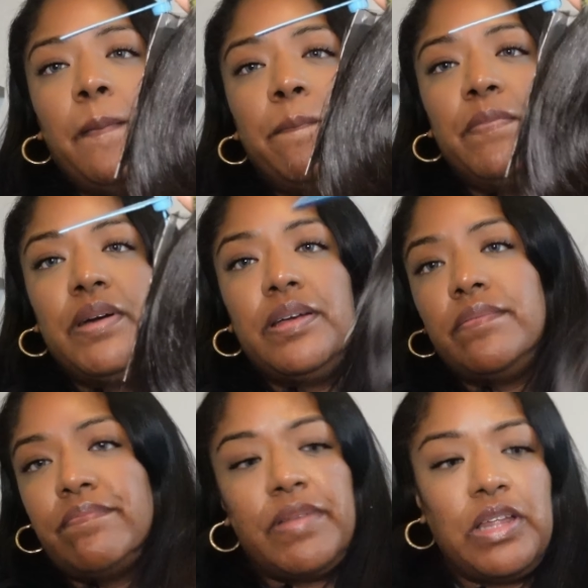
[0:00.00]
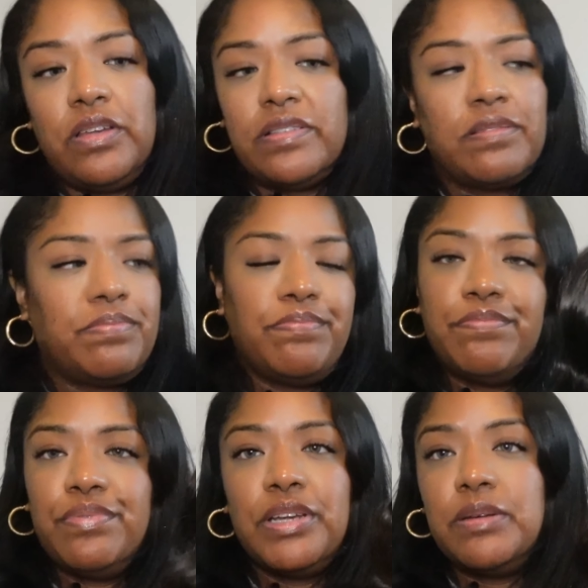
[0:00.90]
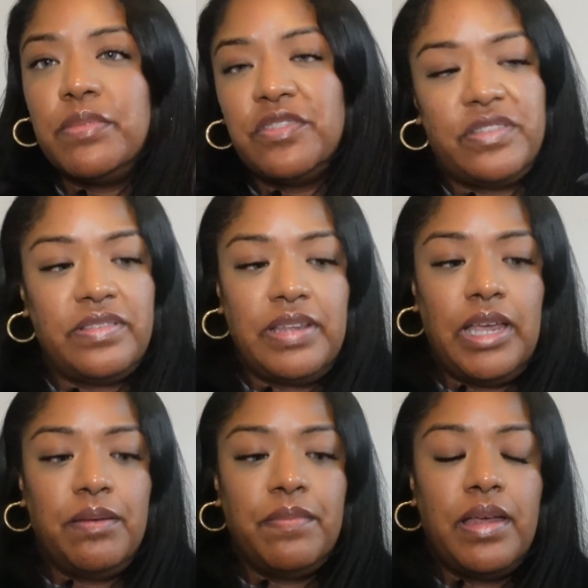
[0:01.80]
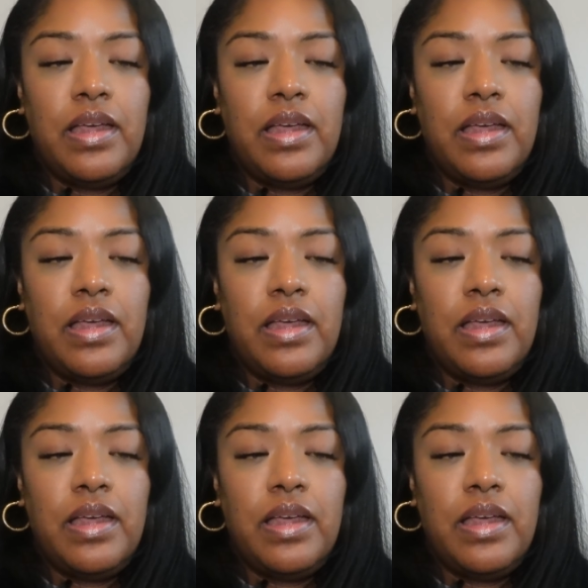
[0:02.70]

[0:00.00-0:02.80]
but it looks pretty much the same.